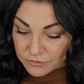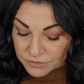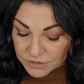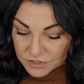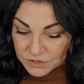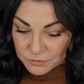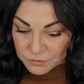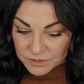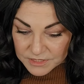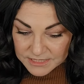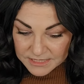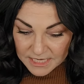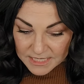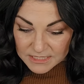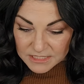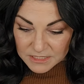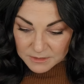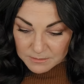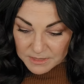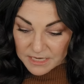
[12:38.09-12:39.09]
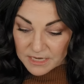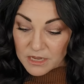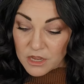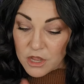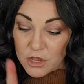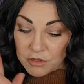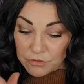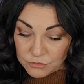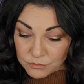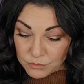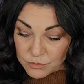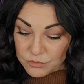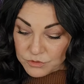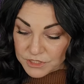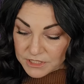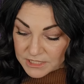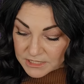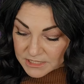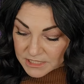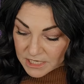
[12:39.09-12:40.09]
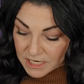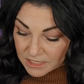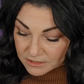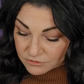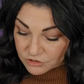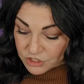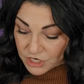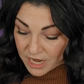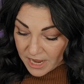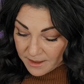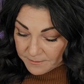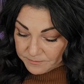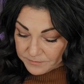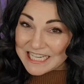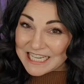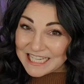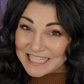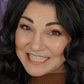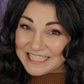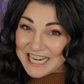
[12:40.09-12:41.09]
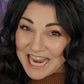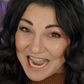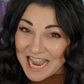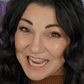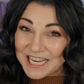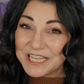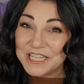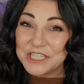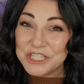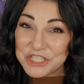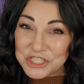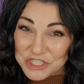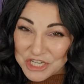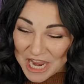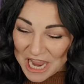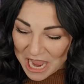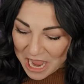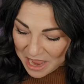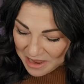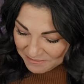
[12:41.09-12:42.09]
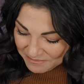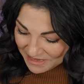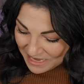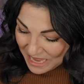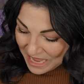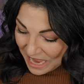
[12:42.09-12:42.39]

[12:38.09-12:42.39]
This was sent to me through TikTok Shop. TikTok Shop.